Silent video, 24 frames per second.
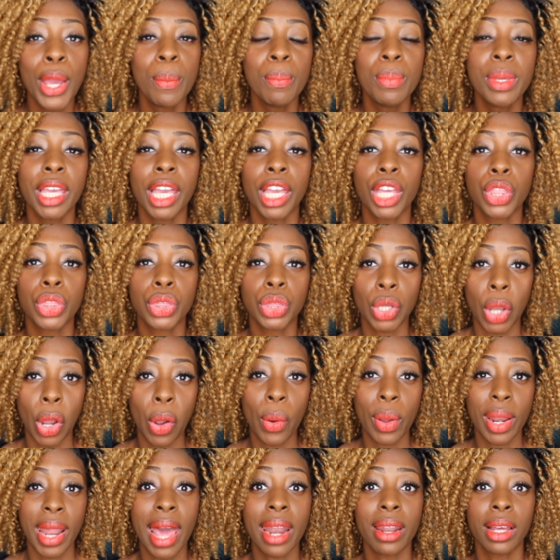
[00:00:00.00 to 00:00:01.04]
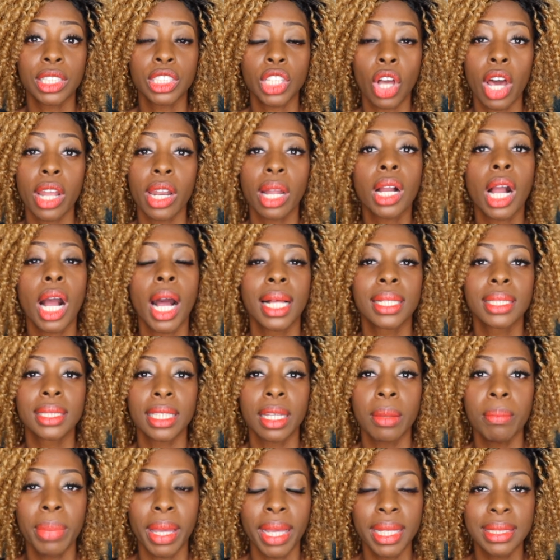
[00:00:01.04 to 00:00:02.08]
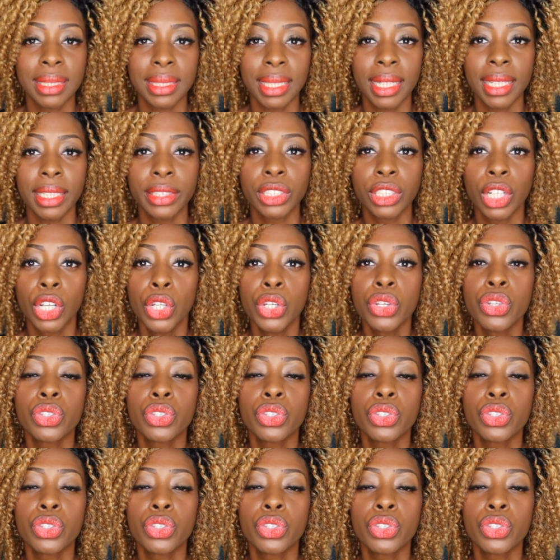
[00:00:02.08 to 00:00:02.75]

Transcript: being thrown at us on a constant basis.